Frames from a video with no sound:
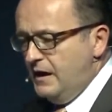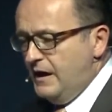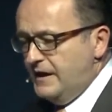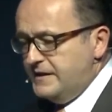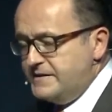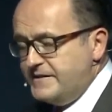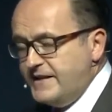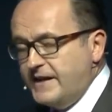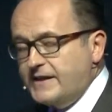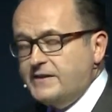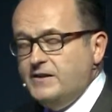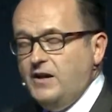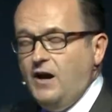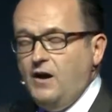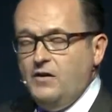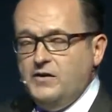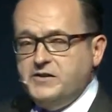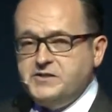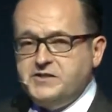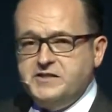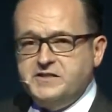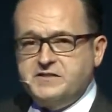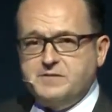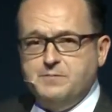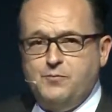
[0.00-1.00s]

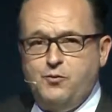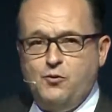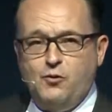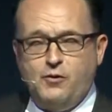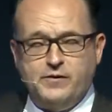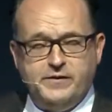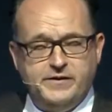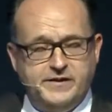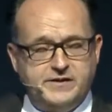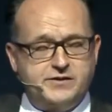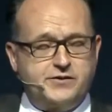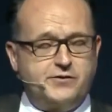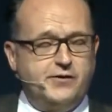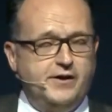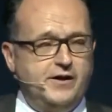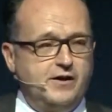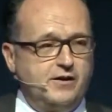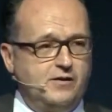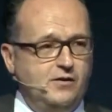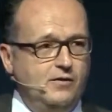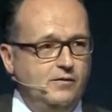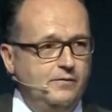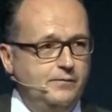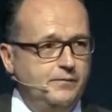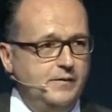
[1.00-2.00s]
Technology is important. It's
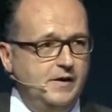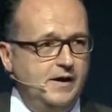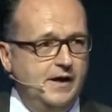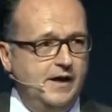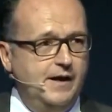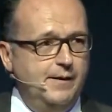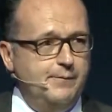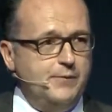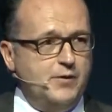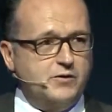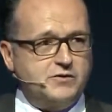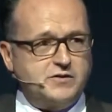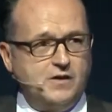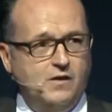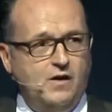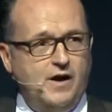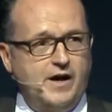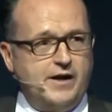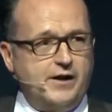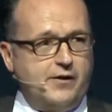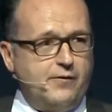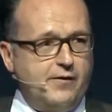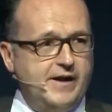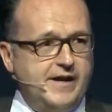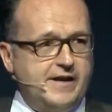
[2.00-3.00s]
critical. There's a
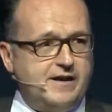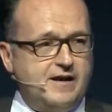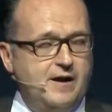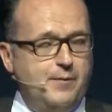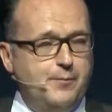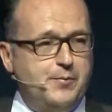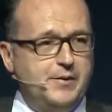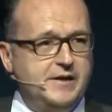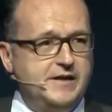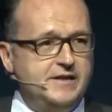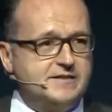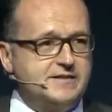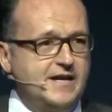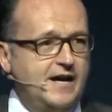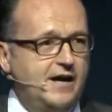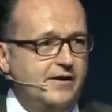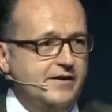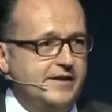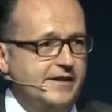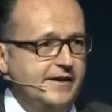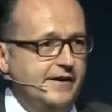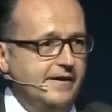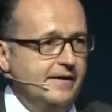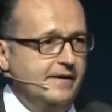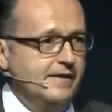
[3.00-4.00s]
lot of great companies
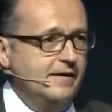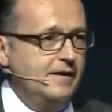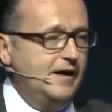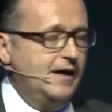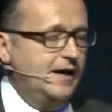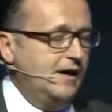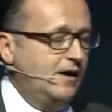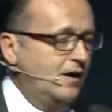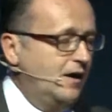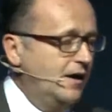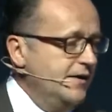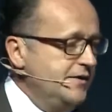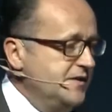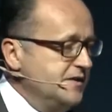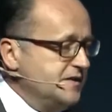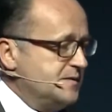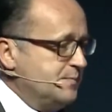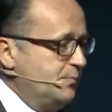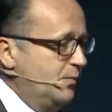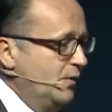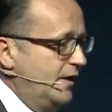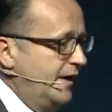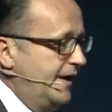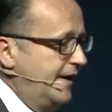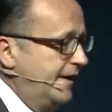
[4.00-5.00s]
out here on
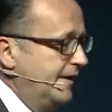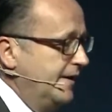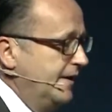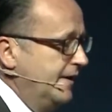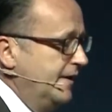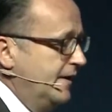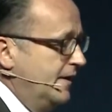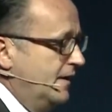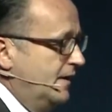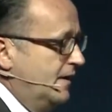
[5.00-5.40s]
display